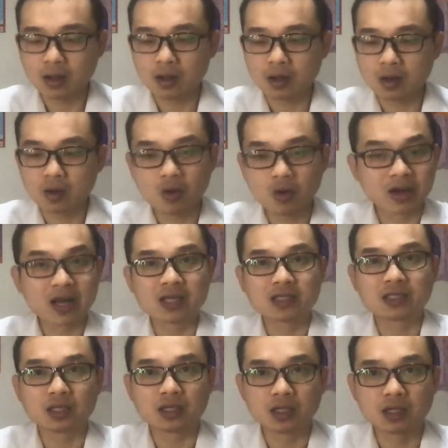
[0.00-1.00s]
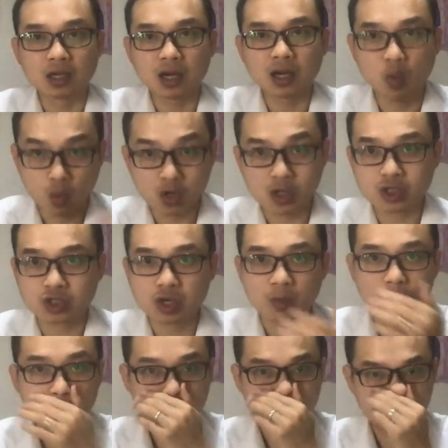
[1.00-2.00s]
organize a
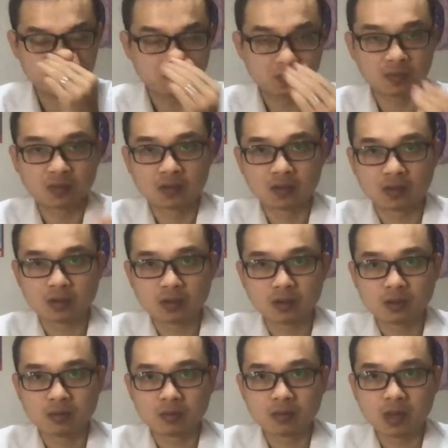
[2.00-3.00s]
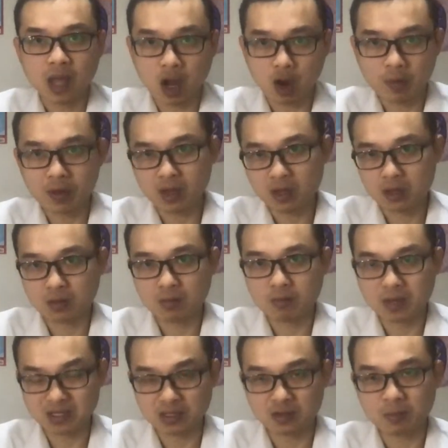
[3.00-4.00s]
workshop, helping
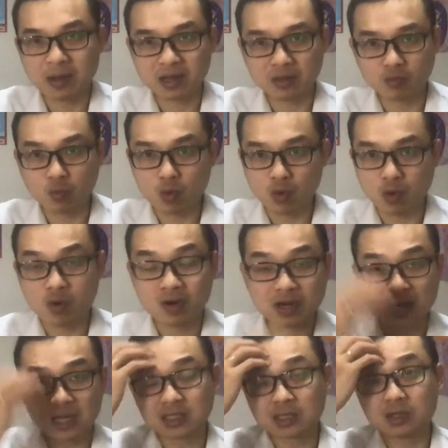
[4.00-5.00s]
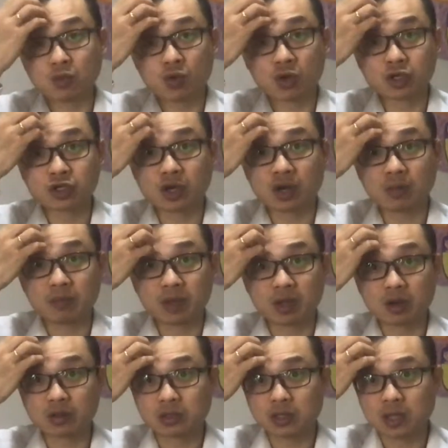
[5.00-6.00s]
Master Pan to organize the workshop.
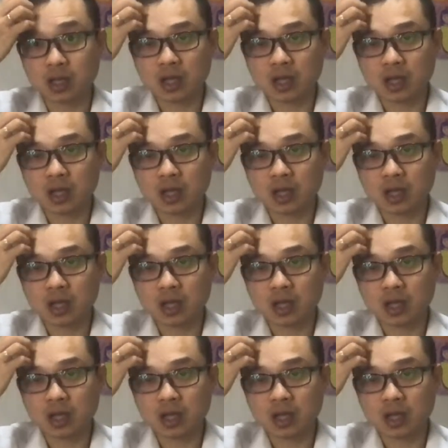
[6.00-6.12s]
Because